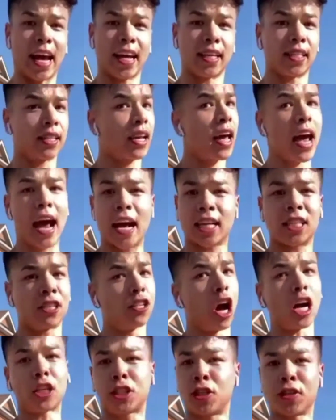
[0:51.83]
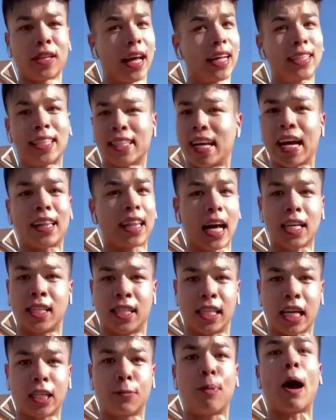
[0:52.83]
life, you must exercise.
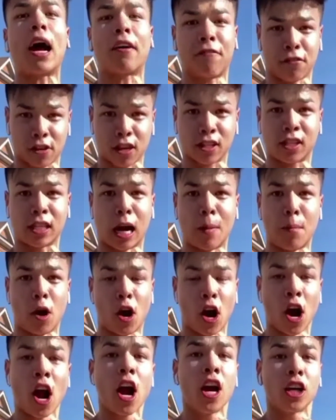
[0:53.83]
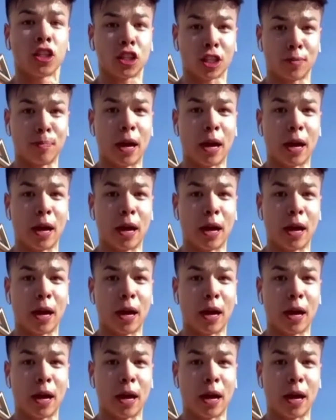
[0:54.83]
And if you are new to